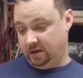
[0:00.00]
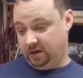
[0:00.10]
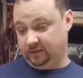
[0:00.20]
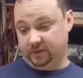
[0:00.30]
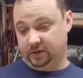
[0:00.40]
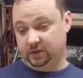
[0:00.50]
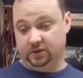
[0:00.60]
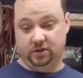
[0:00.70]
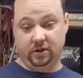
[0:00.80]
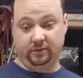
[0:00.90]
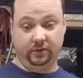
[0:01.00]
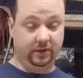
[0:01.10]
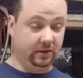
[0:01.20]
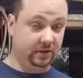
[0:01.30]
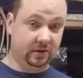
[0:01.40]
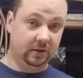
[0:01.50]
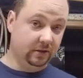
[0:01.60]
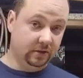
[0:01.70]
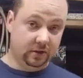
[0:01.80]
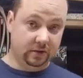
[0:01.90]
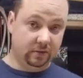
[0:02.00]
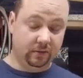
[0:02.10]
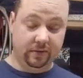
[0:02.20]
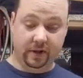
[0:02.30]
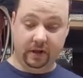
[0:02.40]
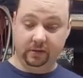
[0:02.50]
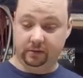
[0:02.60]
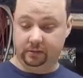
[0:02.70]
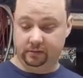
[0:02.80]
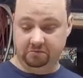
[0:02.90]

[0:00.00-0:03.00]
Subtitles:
the steel is just too thin,